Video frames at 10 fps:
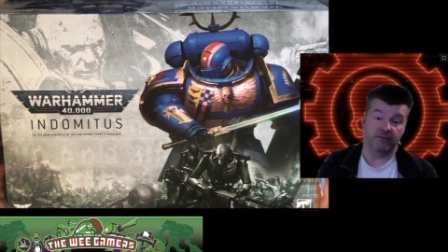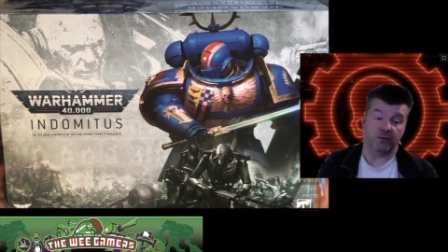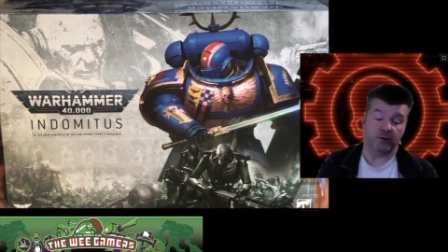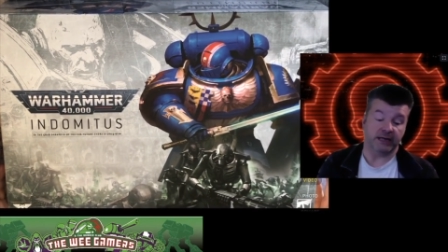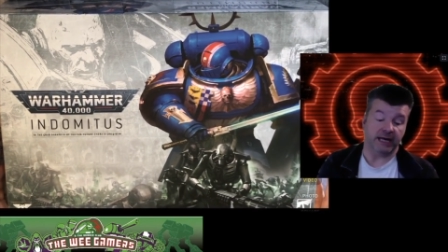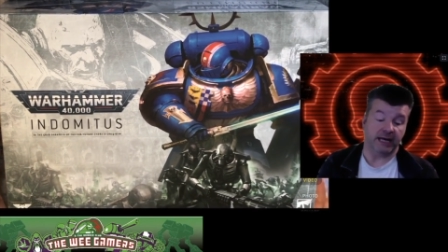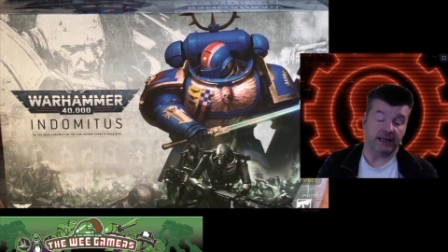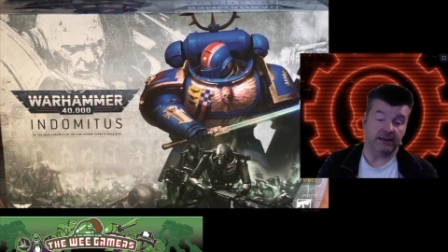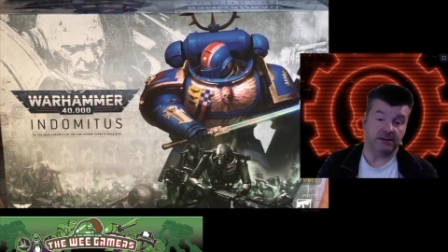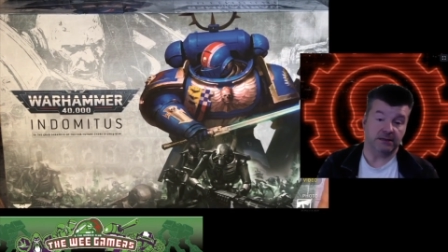
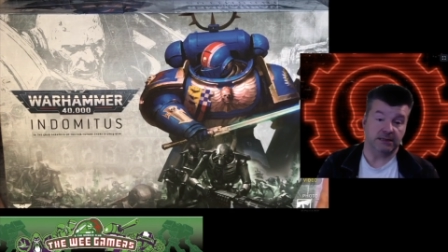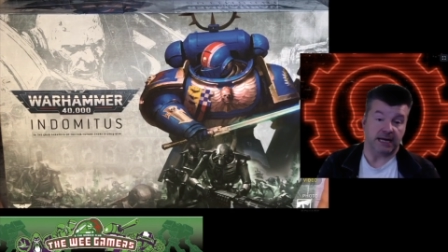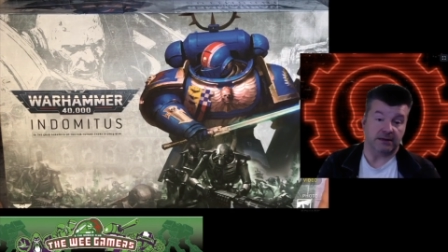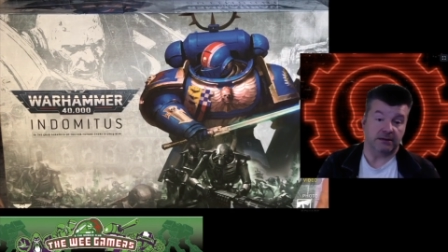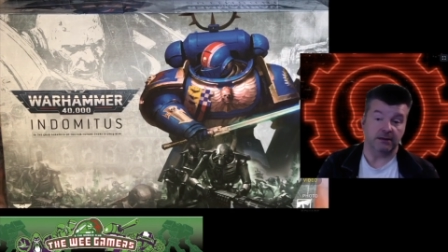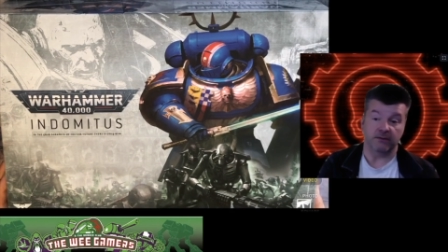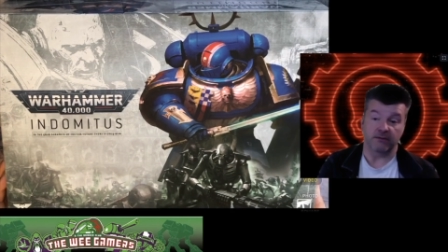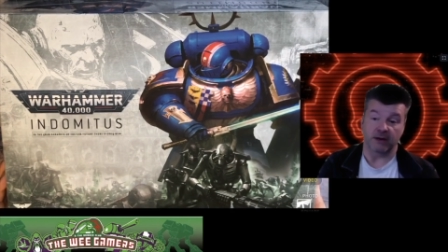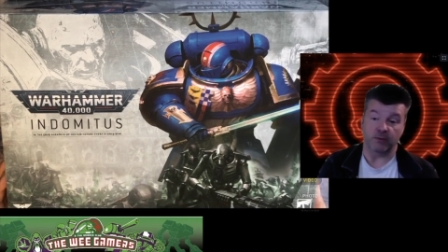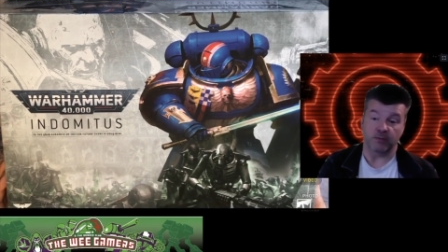40k set
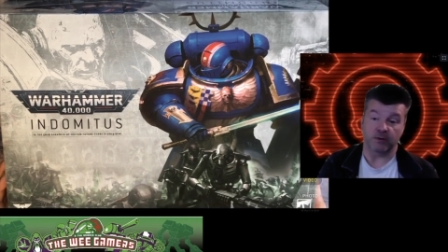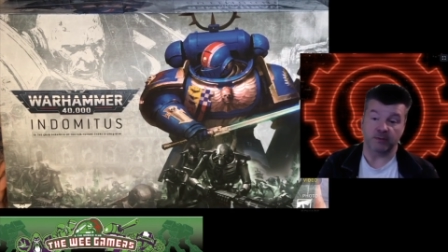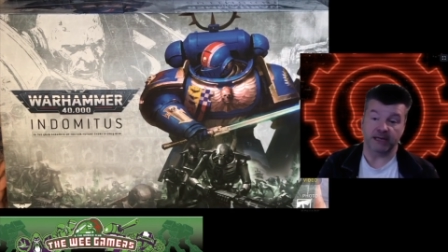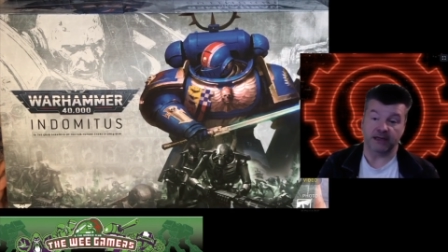that we probably